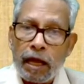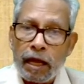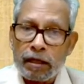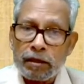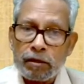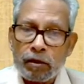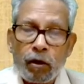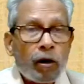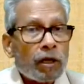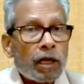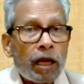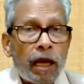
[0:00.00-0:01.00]
and
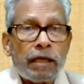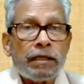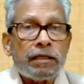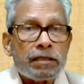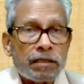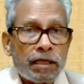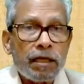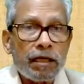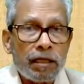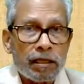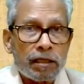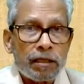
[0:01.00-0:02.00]
all are highly
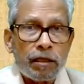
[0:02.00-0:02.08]
skilled.